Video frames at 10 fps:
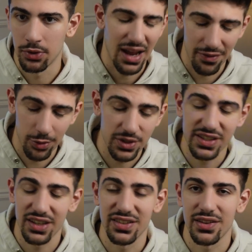And everyone
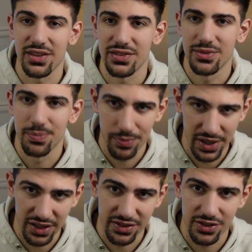sucks at this
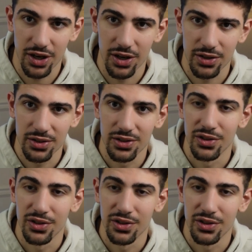because it's hard.